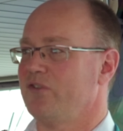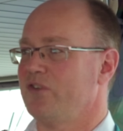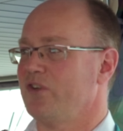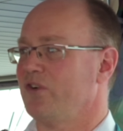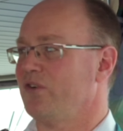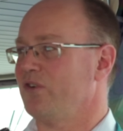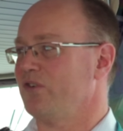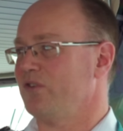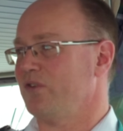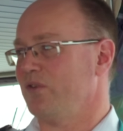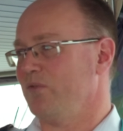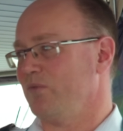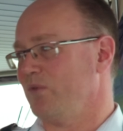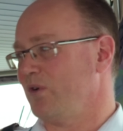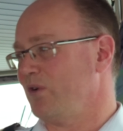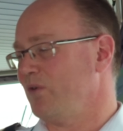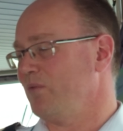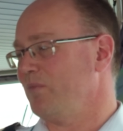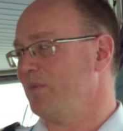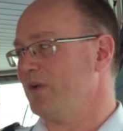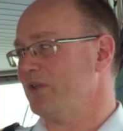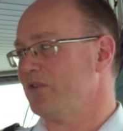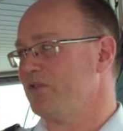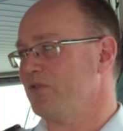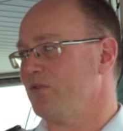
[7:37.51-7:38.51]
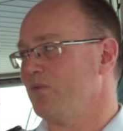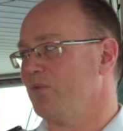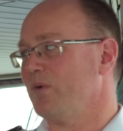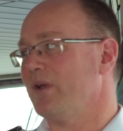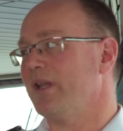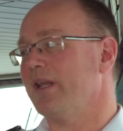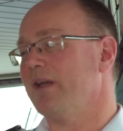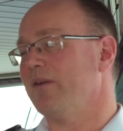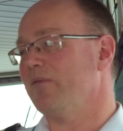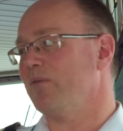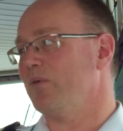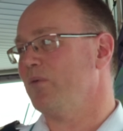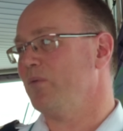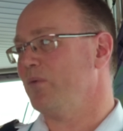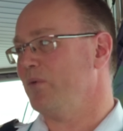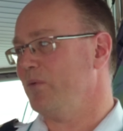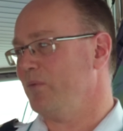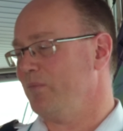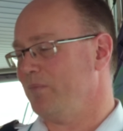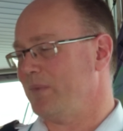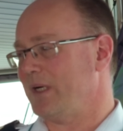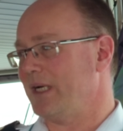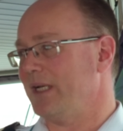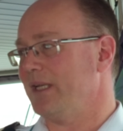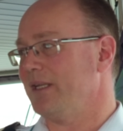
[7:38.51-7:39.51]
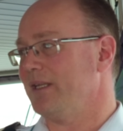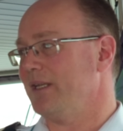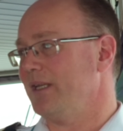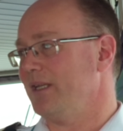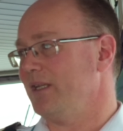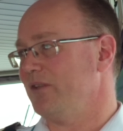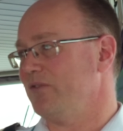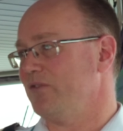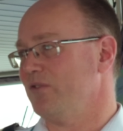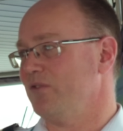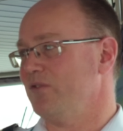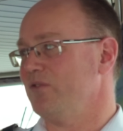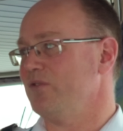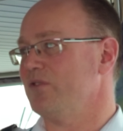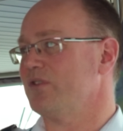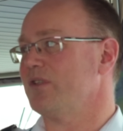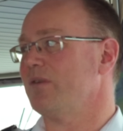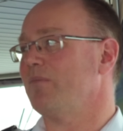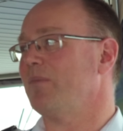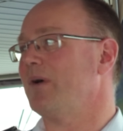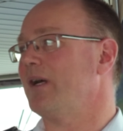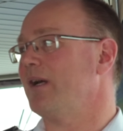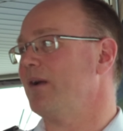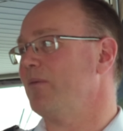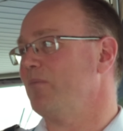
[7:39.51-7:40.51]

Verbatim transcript: charging robots or whatever, we might need to do some right.